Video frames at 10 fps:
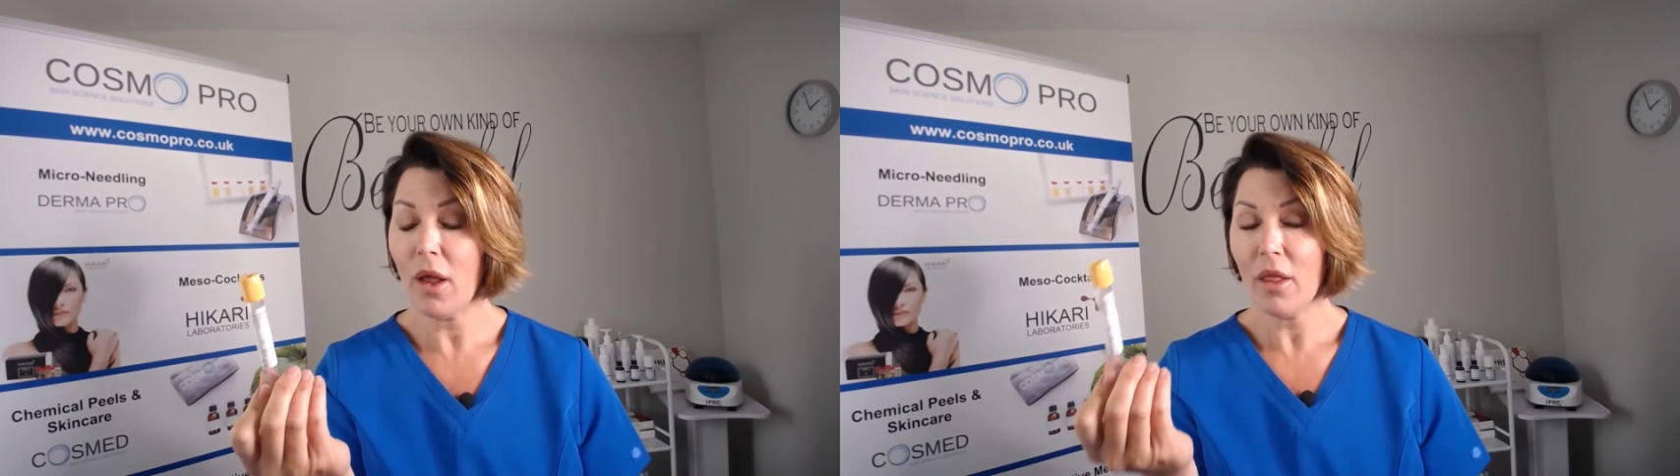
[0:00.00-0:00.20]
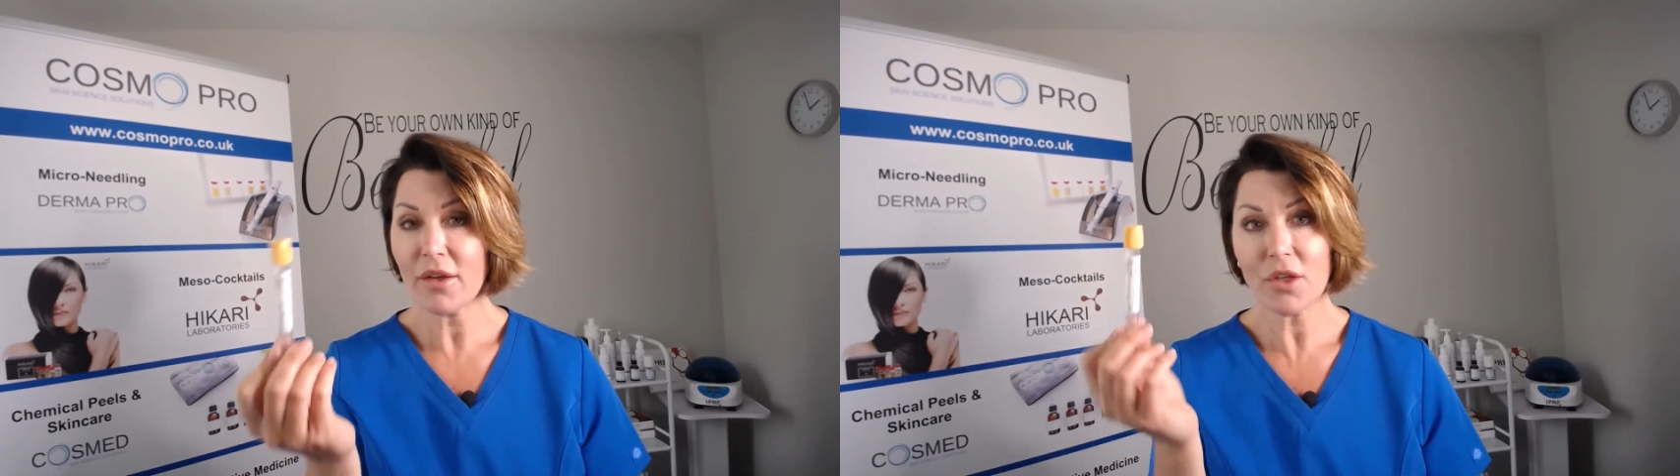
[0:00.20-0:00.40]

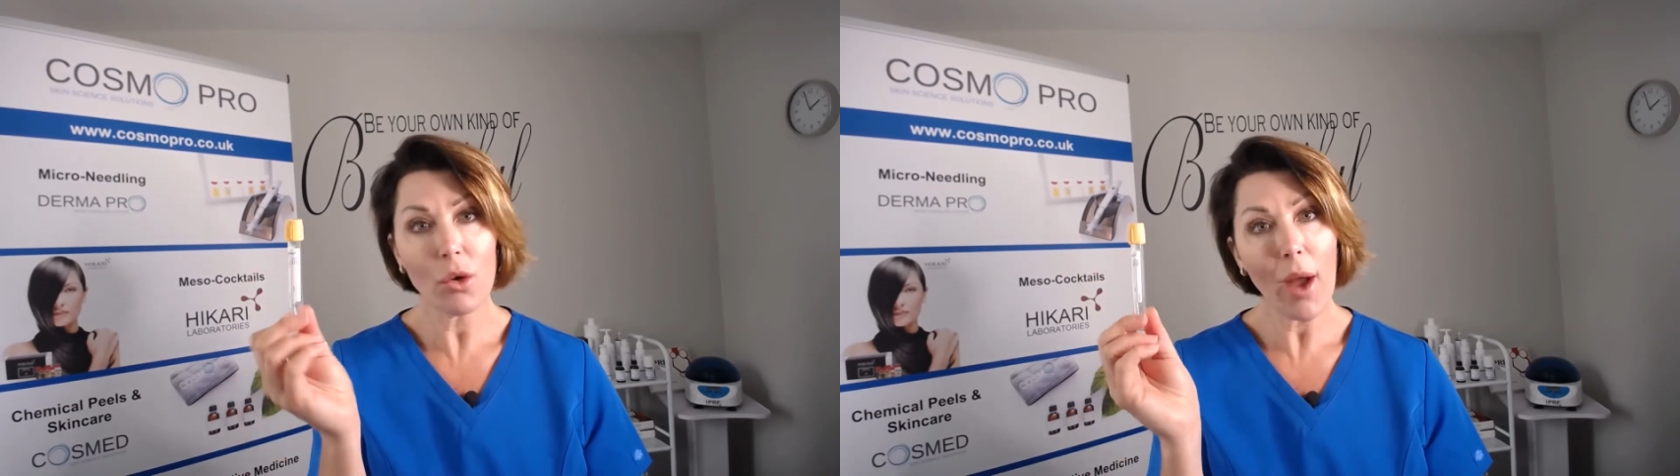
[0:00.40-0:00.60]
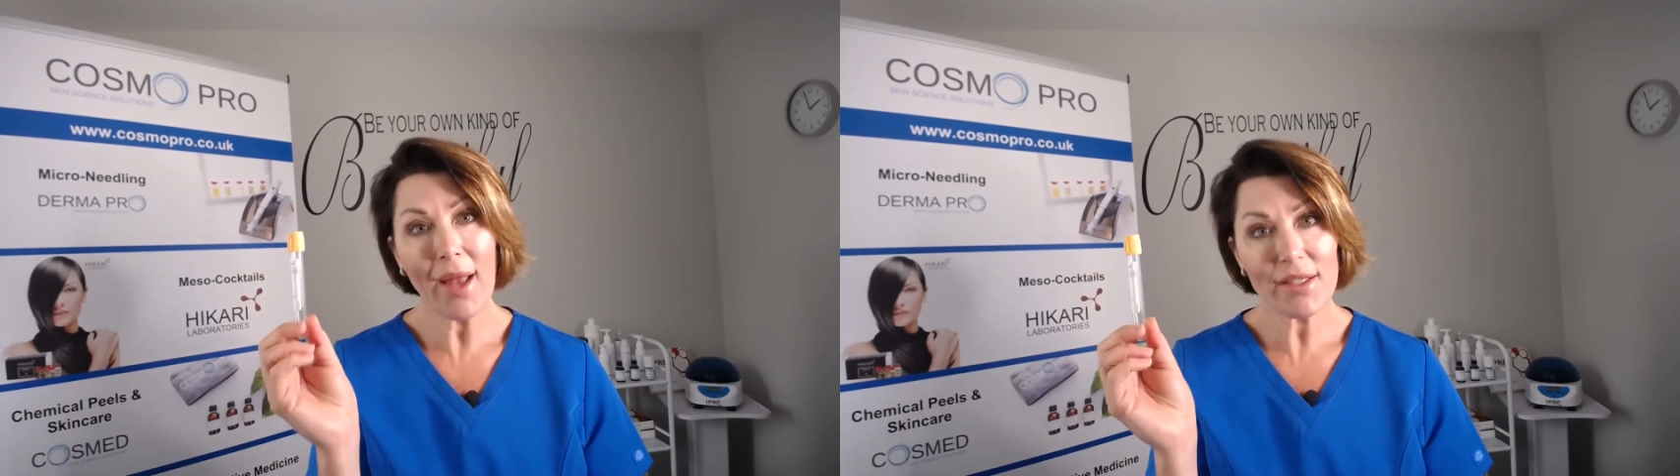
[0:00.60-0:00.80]
There's no
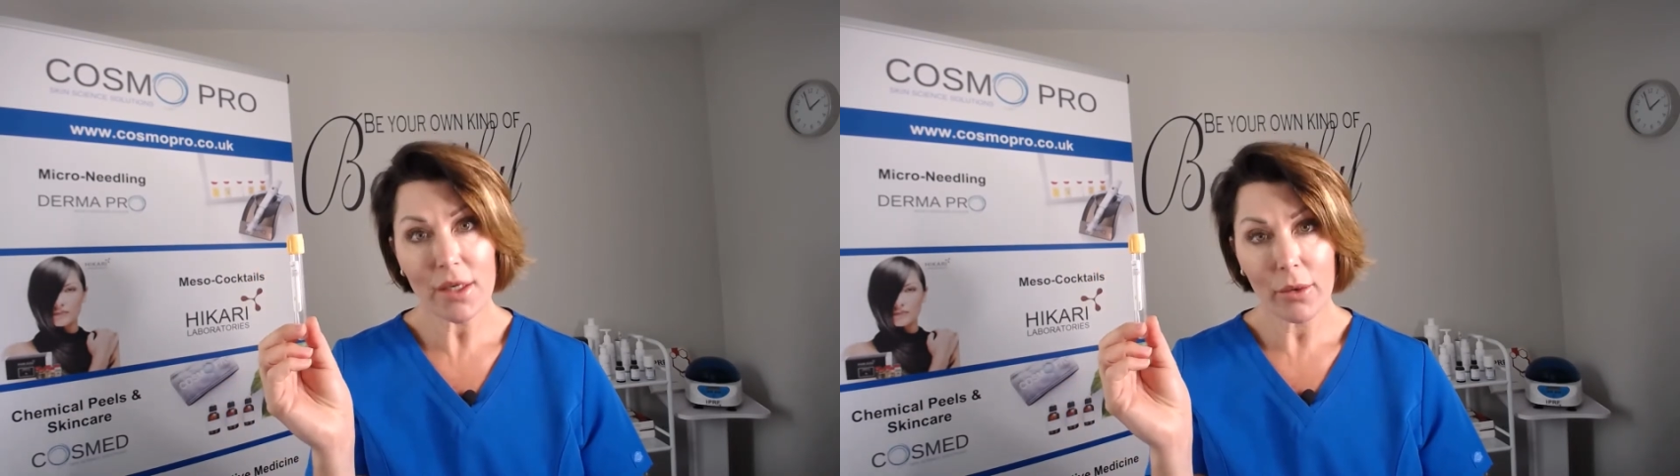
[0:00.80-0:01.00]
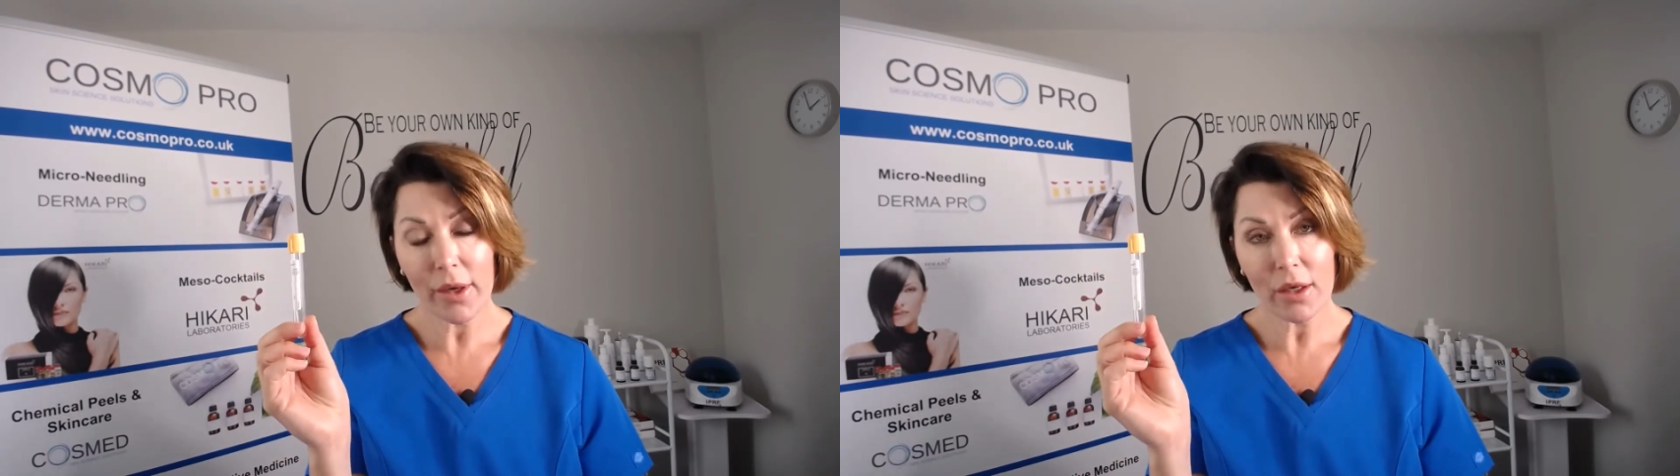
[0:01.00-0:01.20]

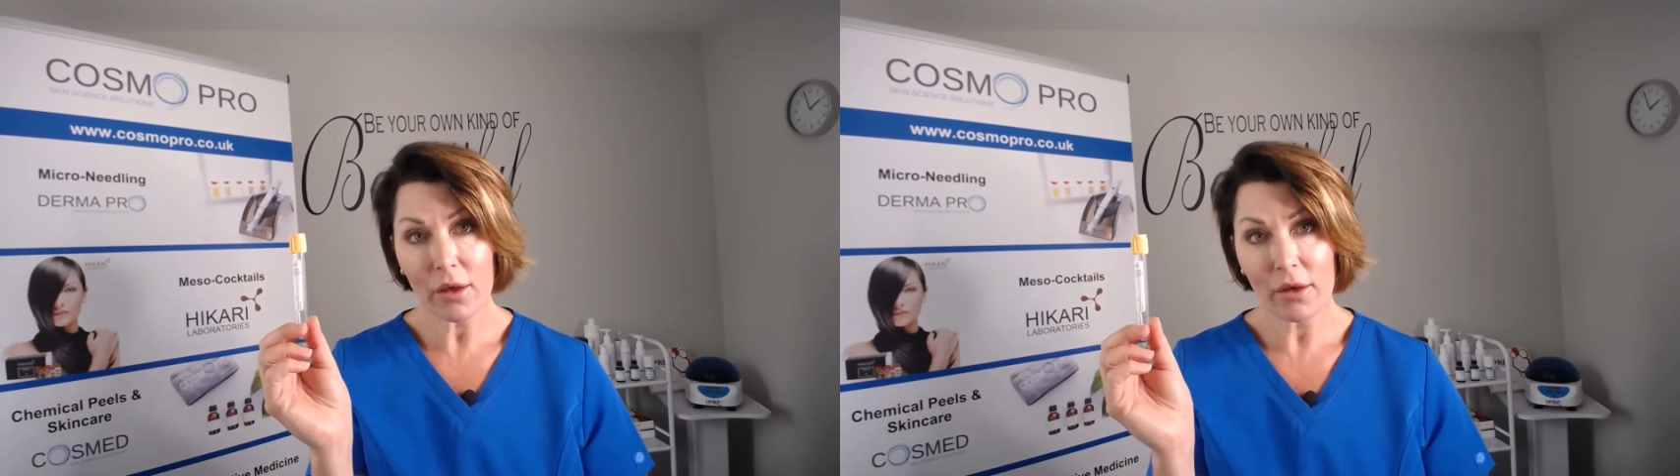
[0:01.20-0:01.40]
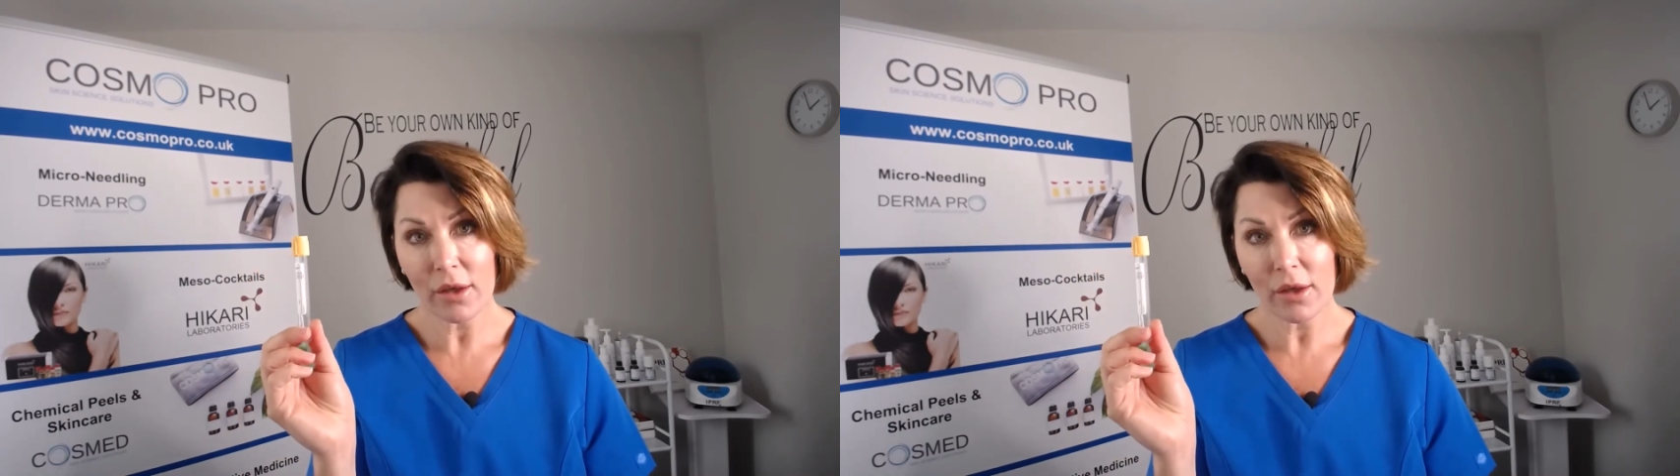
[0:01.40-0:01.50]
anticoagulant